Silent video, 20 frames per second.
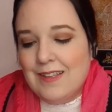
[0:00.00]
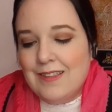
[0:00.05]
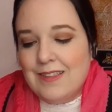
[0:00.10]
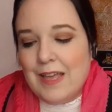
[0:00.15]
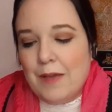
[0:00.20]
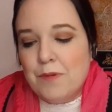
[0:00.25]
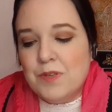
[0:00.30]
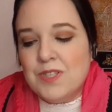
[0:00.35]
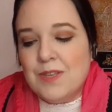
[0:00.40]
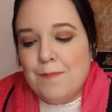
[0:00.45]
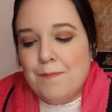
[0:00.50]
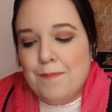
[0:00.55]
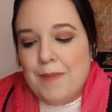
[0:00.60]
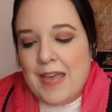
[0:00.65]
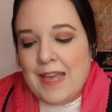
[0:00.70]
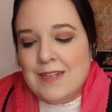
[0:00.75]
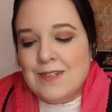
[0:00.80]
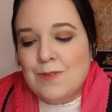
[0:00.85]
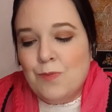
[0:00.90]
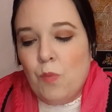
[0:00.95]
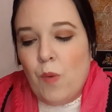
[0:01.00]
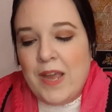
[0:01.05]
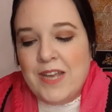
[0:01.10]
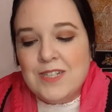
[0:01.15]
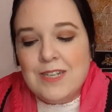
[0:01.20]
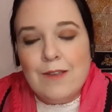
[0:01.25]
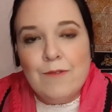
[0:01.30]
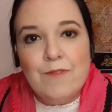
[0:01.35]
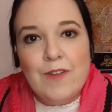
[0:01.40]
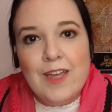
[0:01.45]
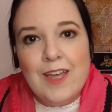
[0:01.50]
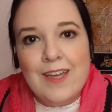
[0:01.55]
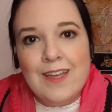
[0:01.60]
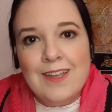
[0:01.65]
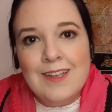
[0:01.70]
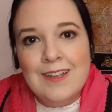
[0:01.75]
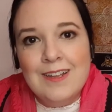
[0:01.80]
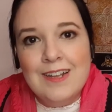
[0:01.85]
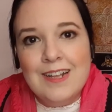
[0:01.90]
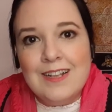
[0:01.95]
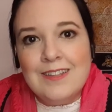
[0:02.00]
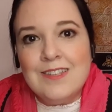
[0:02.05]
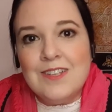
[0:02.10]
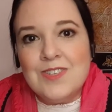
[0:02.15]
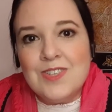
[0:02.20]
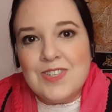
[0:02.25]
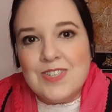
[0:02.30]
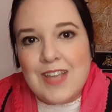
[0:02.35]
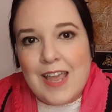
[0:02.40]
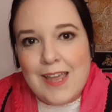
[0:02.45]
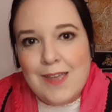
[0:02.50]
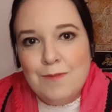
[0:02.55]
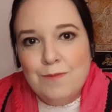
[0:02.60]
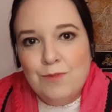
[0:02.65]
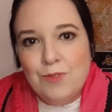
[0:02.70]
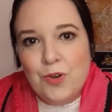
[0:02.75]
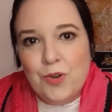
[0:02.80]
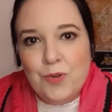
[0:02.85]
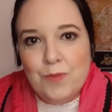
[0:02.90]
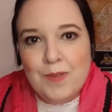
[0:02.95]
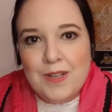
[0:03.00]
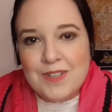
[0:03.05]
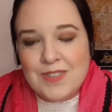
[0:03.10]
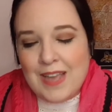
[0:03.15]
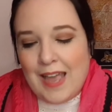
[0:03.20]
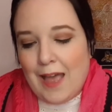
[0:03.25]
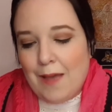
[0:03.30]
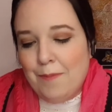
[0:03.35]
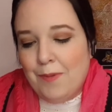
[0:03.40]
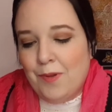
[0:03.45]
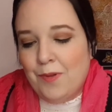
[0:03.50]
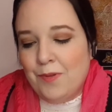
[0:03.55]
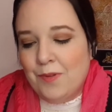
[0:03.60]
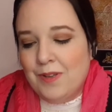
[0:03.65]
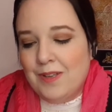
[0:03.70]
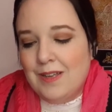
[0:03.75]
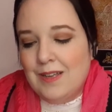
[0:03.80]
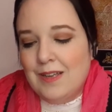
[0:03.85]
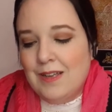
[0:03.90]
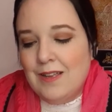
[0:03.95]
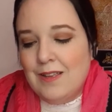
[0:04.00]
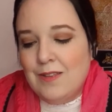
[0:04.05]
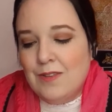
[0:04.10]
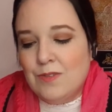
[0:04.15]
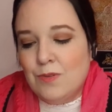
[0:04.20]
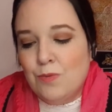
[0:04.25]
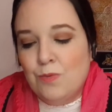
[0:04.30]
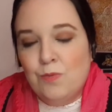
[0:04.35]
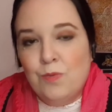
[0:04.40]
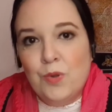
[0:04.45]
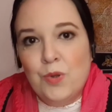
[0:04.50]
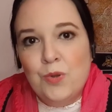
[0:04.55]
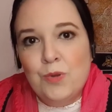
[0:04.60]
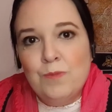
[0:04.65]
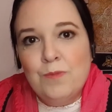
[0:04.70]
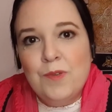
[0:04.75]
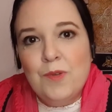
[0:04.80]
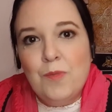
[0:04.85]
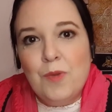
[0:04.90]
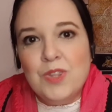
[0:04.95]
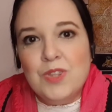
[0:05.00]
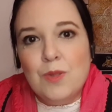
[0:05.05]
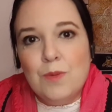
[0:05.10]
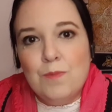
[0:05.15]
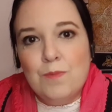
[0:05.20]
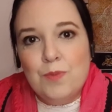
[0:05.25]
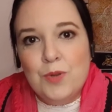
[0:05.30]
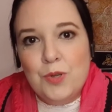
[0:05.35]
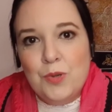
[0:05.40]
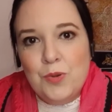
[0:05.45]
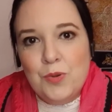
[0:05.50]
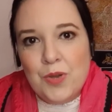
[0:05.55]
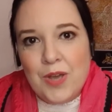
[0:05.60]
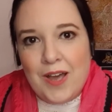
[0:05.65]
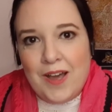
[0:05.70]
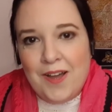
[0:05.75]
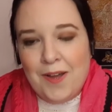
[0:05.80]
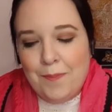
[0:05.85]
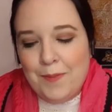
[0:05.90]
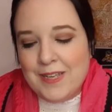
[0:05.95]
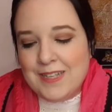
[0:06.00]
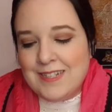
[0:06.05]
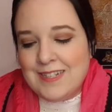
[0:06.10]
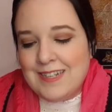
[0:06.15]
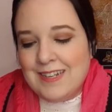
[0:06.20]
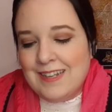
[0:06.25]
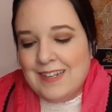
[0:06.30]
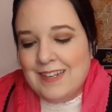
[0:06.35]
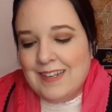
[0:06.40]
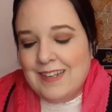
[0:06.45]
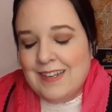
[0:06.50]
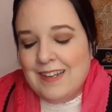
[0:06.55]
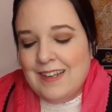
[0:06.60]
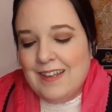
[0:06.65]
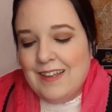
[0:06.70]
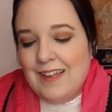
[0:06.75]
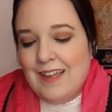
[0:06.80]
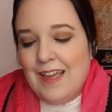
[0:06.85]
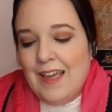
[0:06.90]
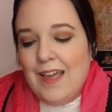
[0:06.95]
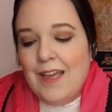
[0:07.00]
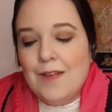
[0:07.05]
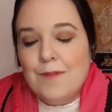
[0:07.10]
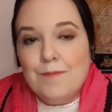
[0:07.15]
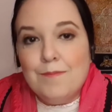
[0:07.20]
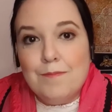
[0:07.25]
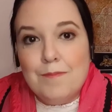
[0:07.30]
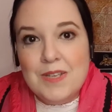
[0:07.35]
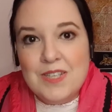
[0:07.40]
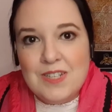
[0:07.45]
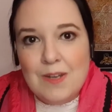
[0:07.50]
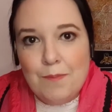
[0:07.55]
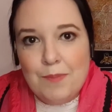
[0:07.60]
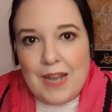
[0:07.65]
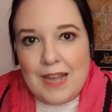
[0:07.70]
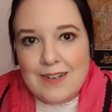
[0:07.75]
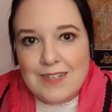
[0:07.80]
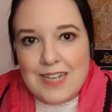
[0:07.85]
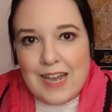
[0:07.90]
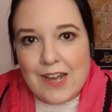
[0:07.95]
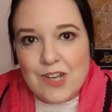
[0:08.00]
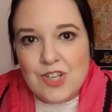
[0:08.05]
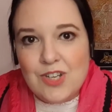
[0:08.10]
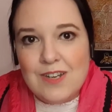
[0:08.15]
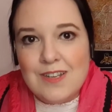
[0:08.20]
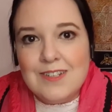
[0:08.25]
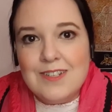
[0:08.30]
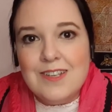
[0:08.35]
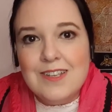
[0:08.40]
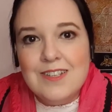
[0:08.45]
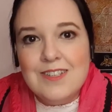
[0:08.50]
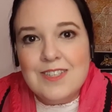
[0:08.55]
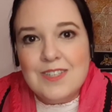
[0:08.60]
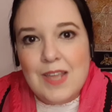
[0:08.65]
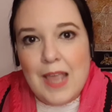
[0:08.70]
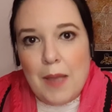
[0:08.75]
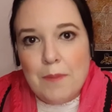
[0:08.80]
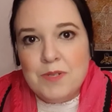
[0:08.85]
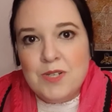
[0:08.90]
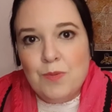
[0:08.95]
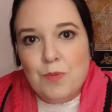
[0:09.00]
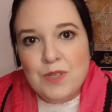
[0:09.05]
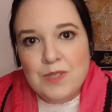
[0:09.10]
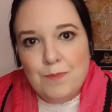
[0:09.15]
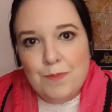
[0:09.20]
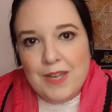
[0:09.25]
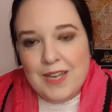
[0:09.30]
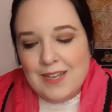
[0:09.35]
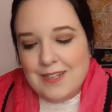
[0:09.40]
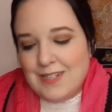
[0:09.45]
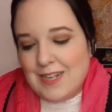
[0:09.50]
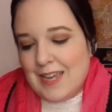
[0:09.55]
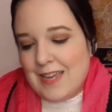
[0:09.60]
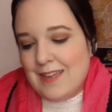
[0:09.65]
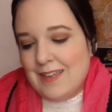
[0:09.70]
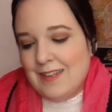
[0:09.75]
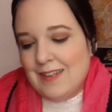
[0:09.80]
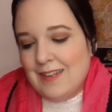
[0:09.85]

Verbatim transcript: There was a bed waiting for her in the same room as Apple, the room with the blue carpet. Mr. Plantagenet slept with Birdie.